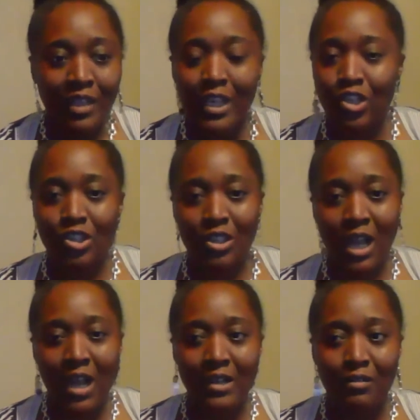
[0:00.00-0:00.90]
it just
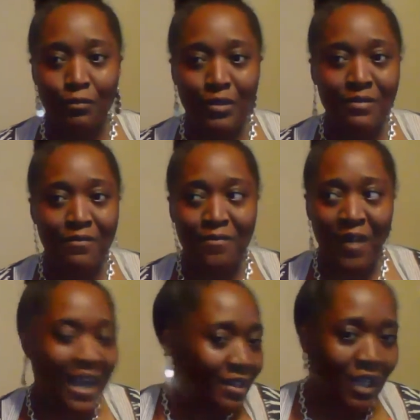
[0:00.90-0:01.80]
kind of
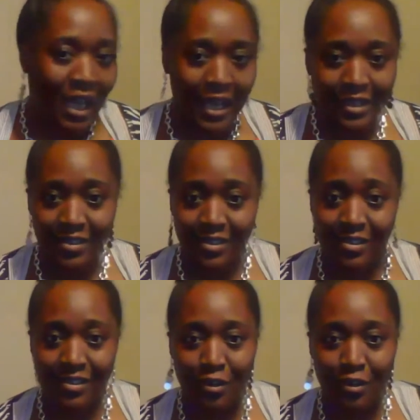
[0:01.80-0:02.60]
revitalizes